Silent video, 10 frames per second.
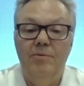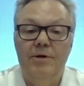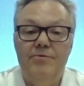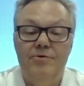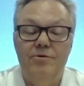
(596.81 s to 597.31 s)

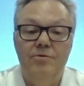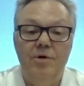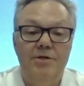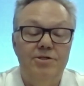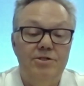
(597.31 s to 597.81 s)
way through,
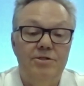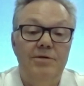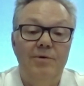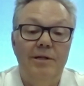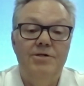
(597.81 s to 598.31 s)
not just
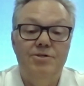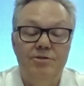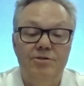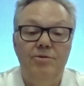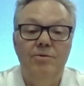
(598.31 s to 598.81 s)
in relation
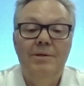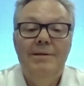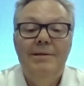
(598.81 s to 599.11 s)
to